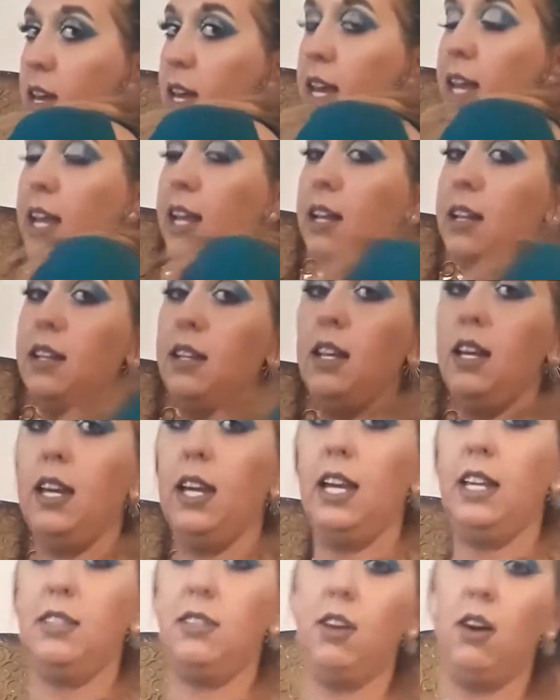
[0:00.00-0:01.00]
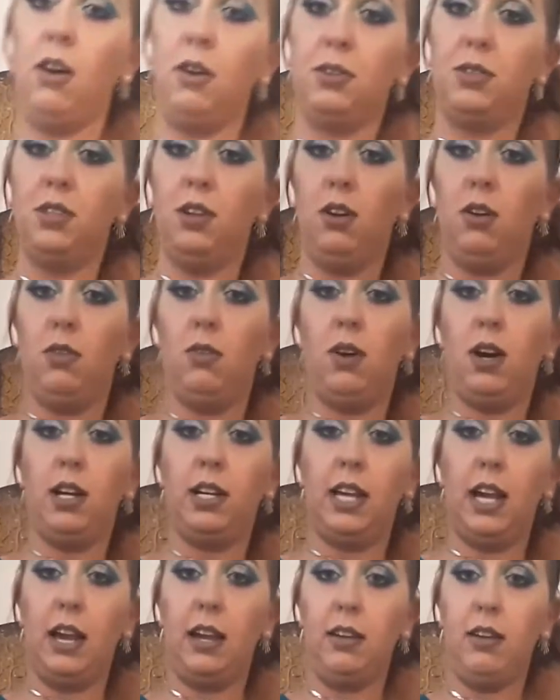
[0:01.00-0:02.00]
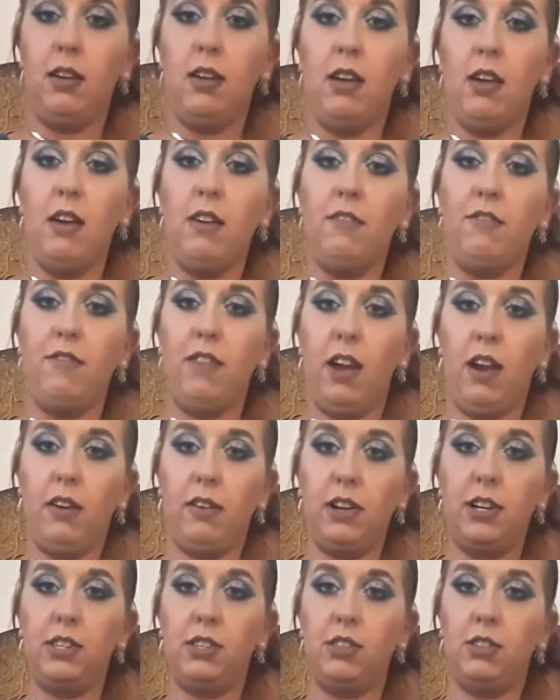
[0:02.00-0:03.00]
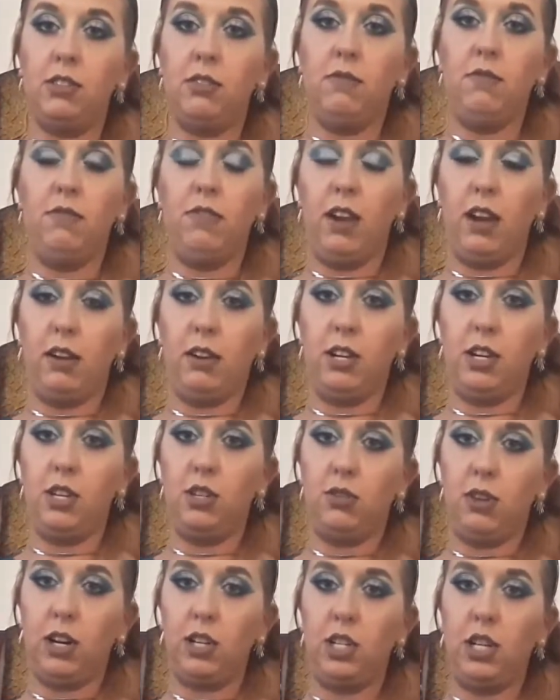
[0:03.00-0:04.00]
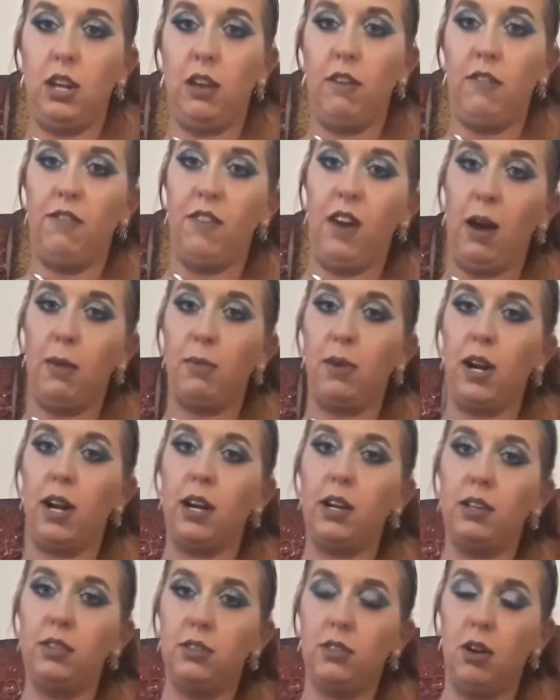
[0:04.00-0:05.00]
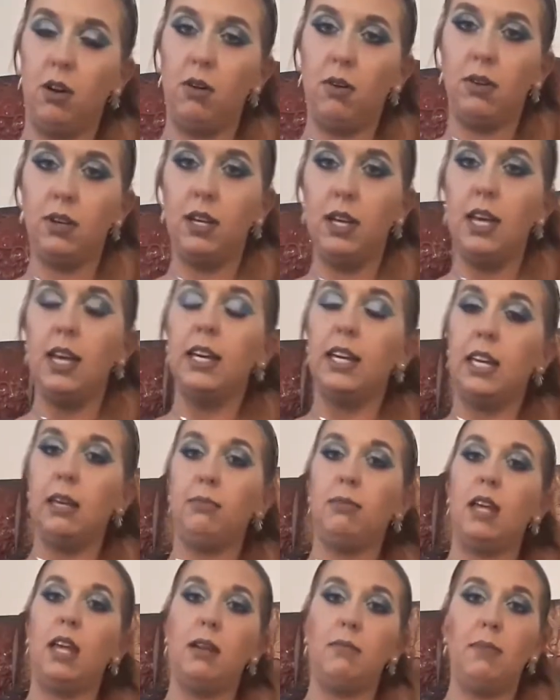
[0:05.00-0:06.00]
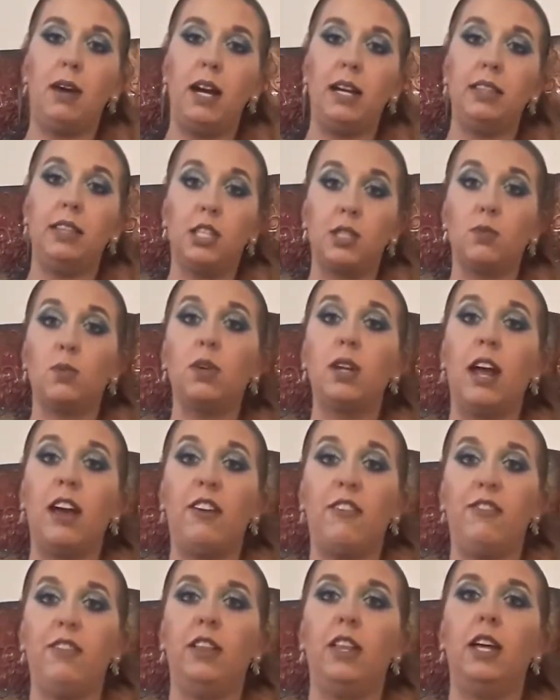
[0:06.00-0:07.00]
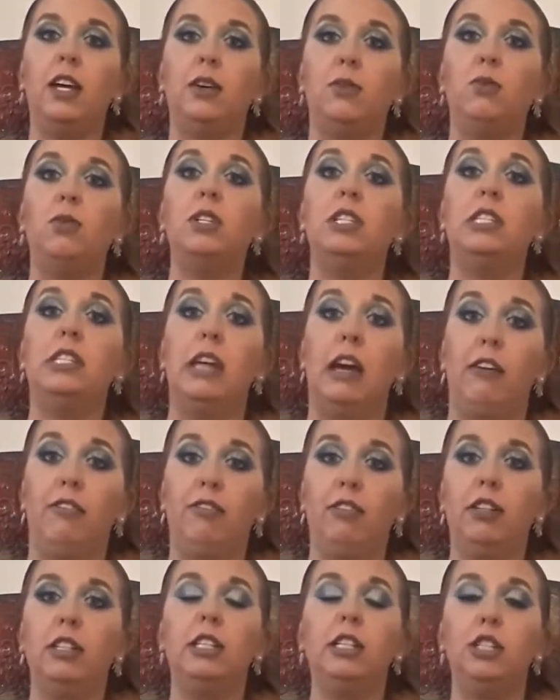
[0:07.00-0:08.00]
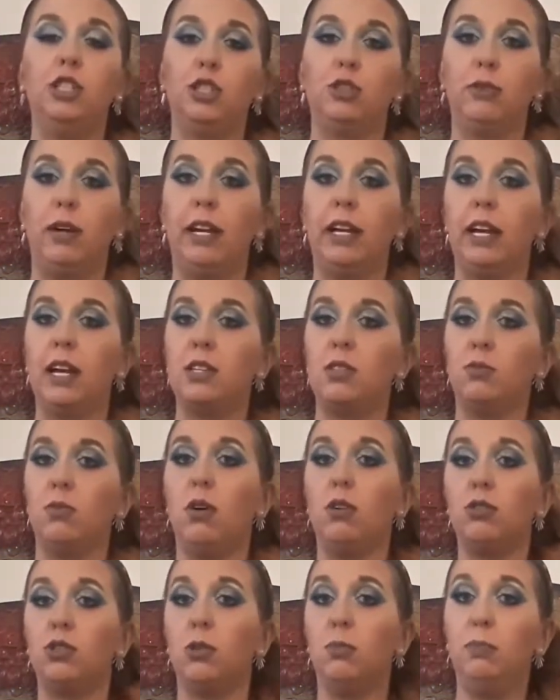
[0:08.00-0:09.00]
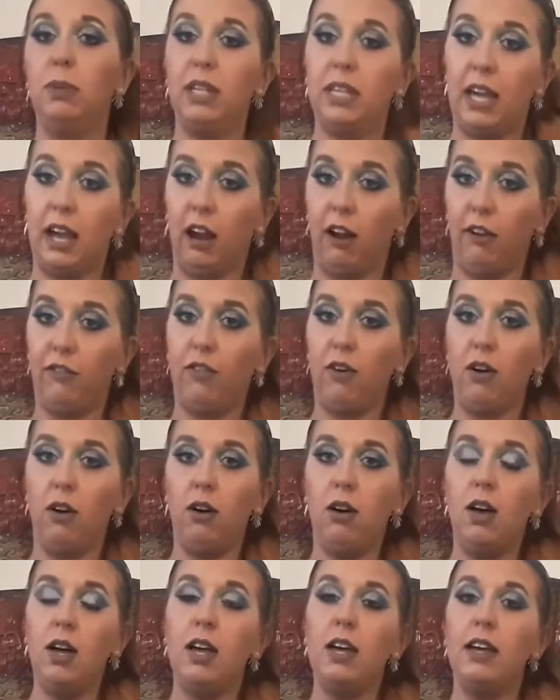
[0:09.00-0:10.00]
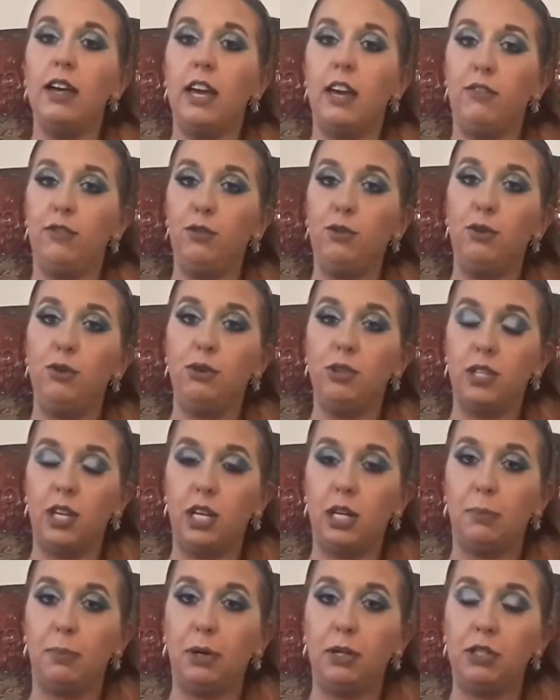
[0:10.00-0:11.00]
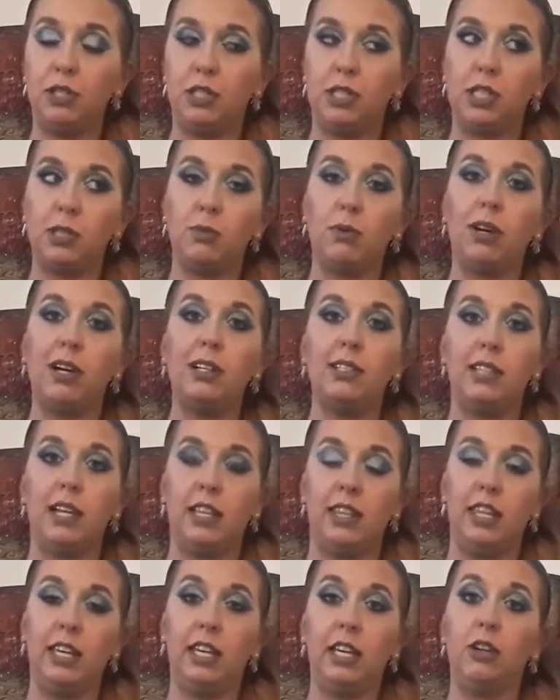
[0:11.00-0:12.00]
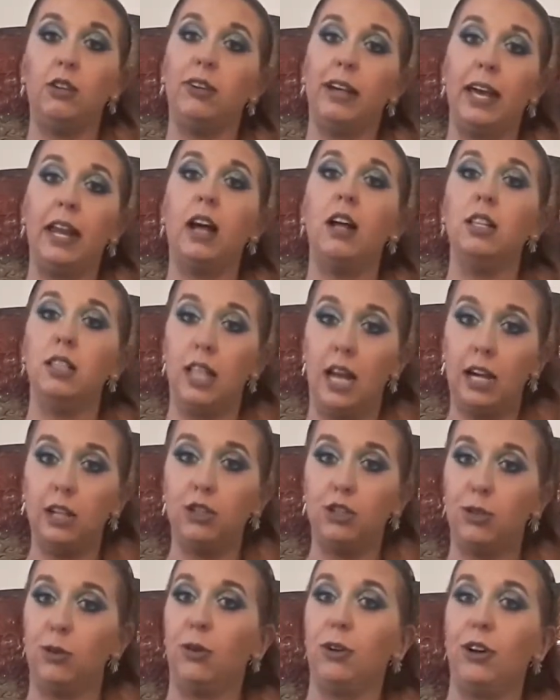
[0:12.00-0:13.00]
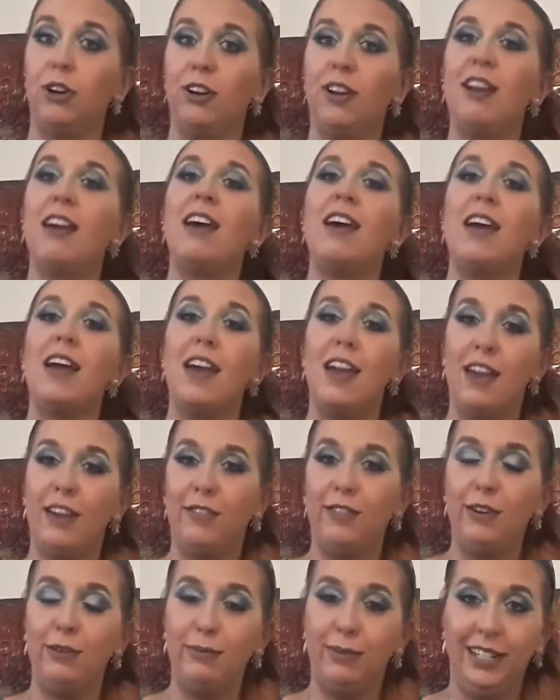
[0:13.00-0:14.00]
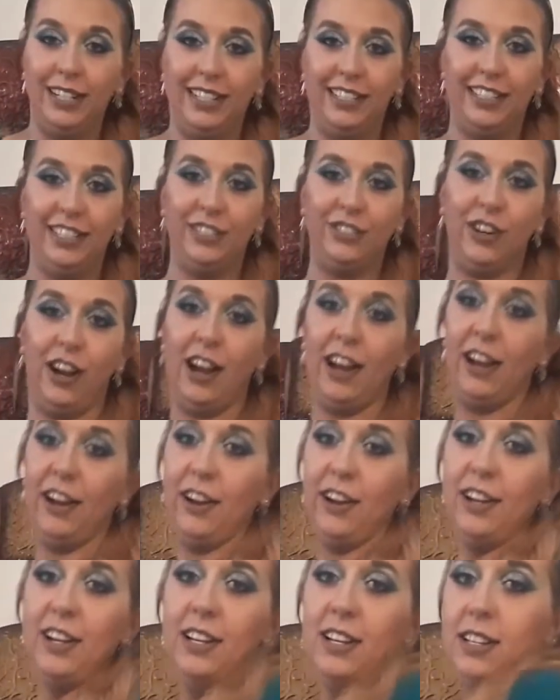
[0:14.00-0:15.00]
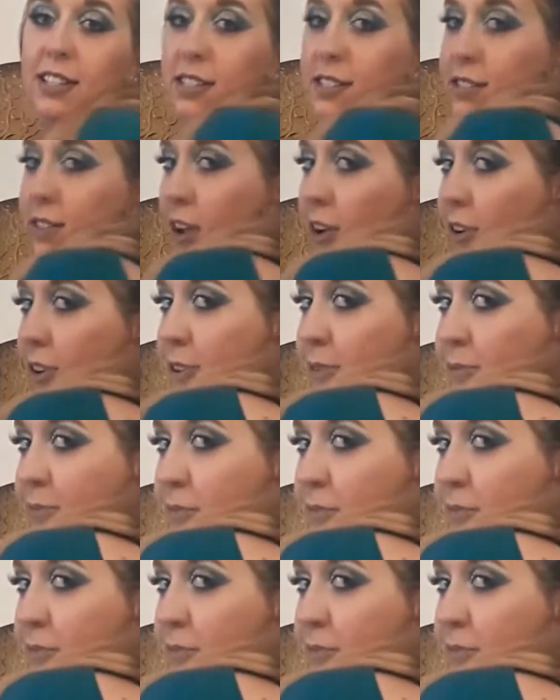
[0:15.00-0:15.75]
and it's also, again, very, very stretchy fabric, so keep that in mind. This one I feel like would definitely shrink as well, so be careful if you do decide to purchase this one, because I think it'll get a lot shorter if you put it in the dryer. So